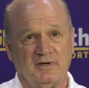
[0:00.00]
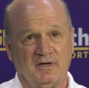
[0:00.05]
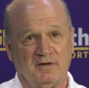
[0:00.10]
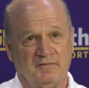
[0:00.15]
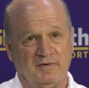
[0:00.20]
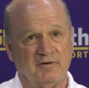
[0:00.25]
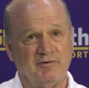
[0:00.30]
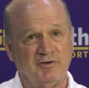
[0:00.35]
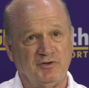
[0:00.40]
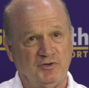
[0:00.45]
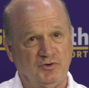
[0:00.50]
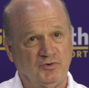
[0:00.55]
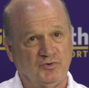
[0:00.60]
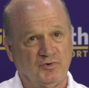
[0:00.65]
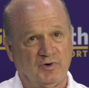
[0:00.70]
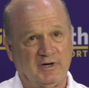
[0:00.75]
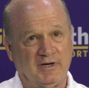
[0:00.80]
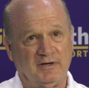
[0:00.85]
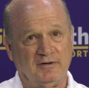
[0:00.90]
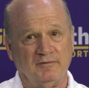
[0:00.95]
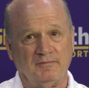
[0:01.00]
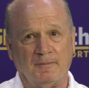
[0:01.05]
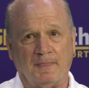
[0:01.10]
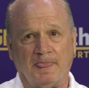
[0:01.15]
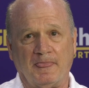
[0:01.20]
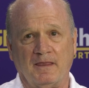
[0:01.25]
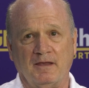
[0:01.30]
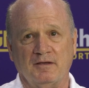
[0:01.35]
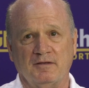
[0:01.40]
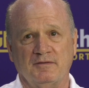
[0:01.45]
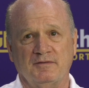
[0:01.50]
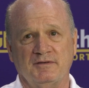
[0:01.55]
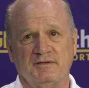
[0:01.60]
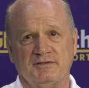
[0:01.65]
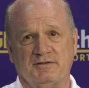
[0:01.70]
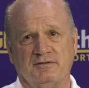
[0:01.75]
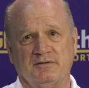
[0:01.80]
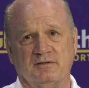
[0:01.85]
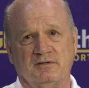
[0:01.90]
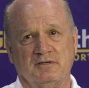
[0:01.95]
a very new trial.
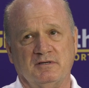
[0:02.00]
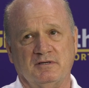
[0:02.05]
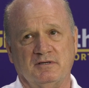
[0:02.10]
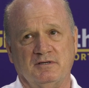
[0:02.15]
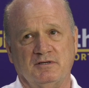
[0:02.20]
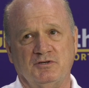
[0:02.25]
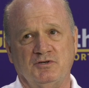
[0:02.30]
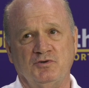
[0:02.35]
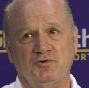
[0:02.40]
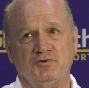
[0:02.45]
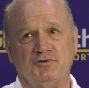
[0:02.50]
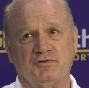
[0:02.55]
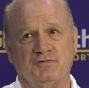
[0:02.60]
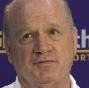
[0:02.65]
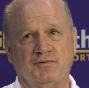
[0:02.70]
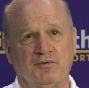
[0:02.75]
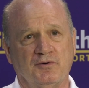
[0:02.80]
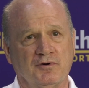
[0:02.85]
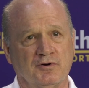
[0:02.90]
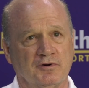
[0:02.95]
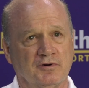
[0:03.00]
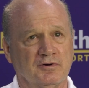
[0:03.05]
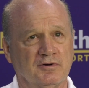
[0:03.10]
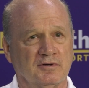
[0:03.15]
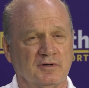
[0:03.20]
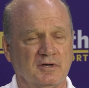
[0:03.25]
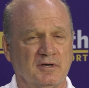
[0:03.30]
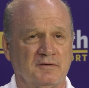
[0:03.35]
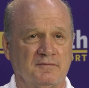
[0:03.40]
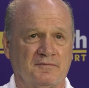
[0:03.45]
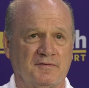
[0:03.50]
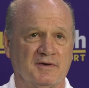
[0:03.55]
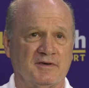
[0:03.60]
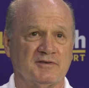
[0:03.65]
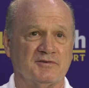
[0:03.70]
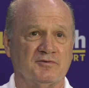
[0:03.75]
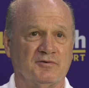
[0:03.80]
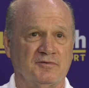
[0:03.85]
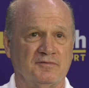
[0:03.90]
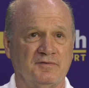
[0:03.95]
This use for
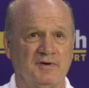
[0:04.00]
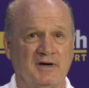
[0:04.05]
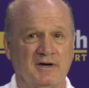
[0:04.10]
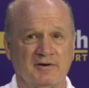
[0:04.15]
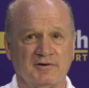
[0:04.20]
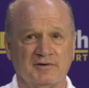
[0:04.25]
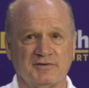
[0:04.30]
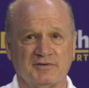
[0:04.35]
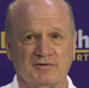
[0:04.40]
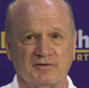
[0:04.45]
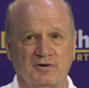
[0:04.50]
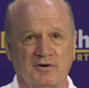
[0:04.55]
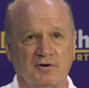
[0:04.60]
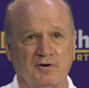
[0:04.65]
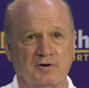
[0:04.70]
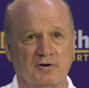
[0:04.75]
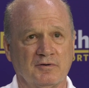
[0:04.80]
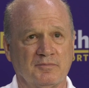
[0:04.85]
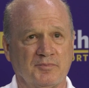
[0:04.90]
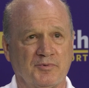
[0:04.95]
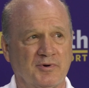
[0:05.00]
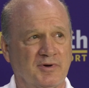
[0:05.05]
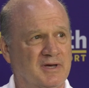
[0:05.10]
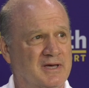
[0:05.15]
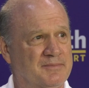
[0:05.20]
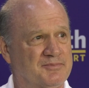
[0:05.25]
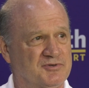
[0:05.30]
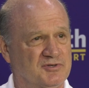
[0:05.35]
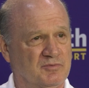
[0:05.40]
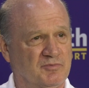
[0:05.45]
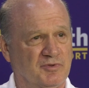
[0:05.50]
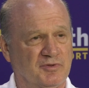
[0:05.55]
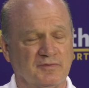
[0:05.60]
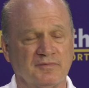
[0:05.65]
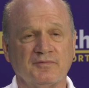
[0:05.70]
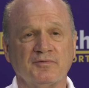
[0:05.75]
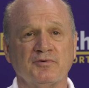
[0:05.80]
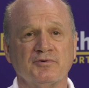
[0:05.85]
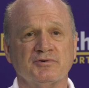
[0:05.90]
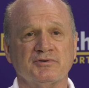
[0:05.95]
effects on a virus are perhaps some of the
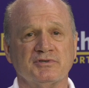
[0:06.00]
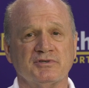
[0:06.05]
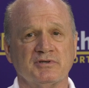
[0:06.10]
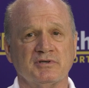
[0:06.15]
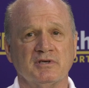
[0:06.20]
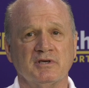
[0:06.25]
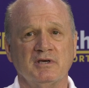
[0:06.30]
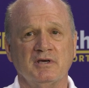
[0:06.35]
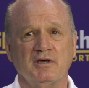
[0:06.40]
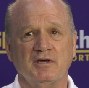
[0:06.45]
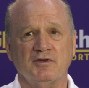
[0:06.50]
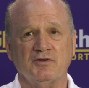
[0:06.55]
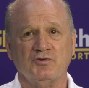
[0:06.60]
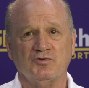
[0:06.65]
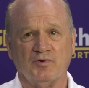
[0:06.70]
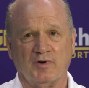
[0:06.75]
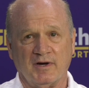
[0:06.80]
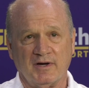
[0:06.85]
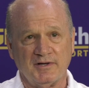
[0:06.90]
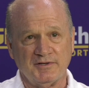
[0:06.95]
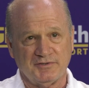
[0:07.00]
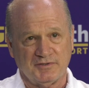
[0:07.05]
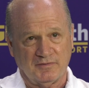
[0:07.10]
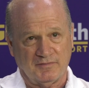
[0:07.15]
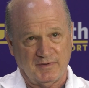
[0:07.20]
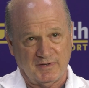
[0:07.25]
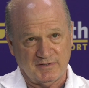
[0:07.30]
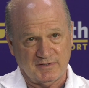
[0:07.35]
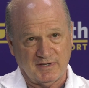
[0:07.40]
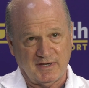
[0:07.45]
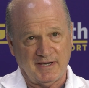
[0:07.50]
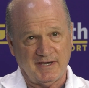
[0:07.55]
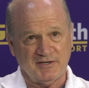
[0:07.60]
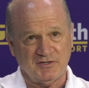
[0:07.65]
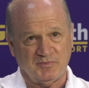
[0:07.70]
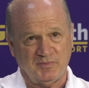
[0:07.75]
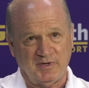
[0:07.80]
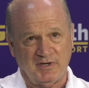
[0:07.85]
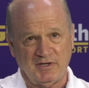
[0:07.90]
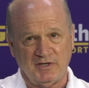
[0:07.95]
first trials of this
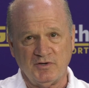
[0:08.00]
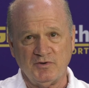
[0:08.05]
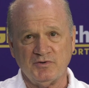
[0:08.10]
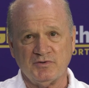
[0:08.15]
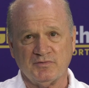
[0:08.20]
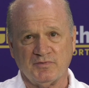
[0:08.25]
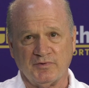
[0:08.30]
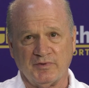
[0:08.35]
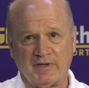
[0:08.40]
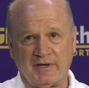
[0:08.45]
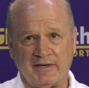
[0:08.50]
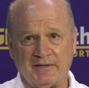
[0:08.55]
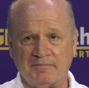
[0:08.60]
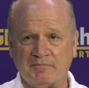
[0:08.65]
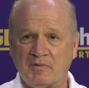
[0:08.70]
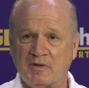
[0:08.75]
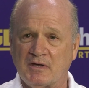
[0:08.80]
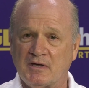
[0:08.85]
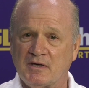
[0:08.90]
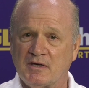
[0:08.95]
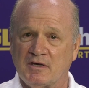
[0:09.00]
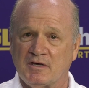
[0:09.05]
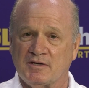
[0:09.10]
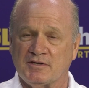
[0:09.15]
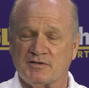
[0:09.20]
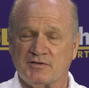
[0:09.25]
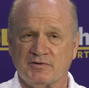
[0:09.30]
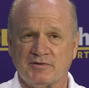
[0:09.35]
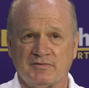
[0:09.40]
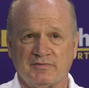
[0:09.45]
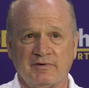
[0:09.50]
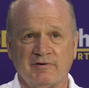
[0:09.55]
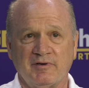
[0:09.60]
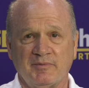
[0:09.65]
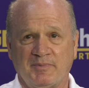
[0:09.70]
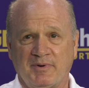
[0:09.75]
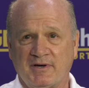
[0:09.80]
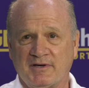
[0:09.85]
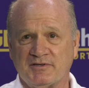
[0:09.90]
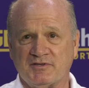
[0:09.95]
gas being used for that. So it's
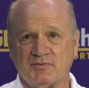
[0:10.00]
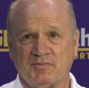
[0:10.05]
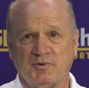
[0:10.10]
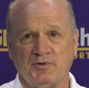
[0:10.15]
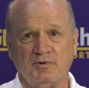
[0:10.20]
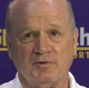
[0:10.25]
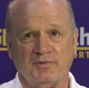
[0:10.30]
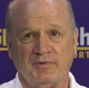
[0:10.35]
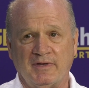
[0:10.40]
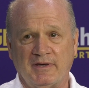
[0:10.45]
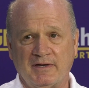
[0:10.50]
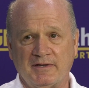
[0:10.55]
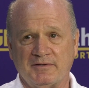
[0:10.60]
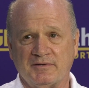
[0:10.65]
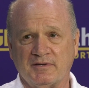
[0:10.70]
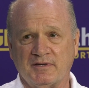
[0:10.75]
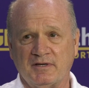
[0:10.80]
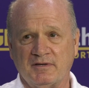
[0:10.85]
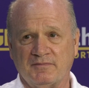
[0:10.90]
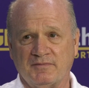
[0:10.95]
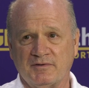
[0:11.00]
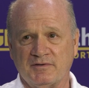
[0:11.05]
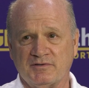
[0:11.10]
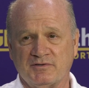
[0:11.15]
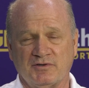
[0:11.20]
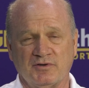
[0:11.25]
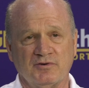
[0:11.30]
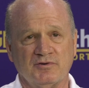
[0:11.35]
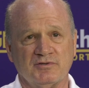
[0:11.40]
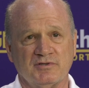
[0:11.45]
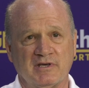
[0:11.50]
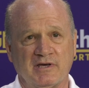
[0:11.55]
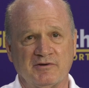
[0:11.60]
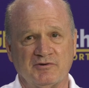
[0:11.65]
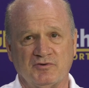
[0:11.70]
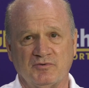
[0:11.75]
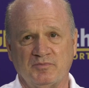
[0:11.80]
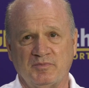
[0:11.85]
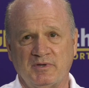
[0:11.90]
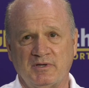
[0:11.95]
very possible that if this turns
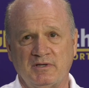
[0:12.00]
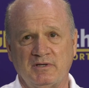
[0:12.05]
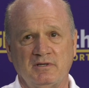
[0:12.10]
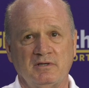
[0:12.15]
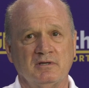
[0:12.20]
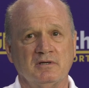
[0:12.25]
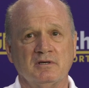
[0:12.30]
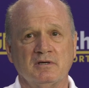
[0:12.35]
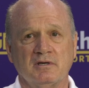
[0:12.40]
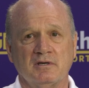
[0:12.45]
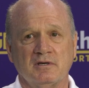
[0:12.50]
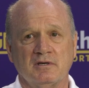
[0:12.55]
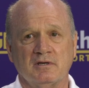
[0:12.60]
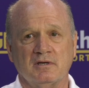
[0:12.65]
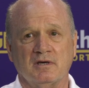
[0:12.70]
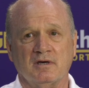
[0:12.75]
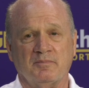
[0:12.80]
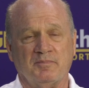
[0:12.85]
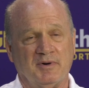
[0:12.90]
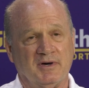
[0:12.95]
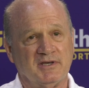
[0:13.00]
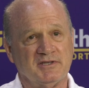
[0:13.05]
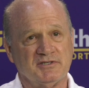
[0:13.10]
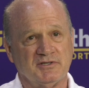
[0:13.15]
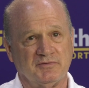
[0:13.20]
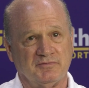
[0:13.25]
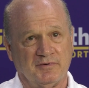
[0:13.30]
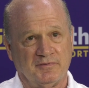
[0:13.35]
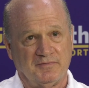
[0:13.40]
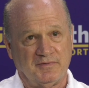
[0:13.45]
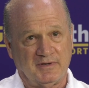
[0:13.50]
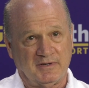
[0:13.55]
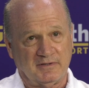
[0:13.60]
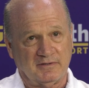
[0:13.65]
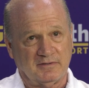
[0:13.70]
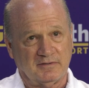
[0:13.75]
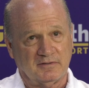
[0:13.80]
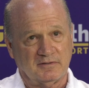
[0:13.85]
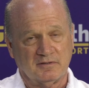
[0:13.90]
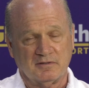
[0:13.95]
out to be a positive
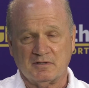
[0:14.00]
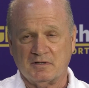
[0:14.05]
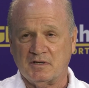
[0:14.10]
effect,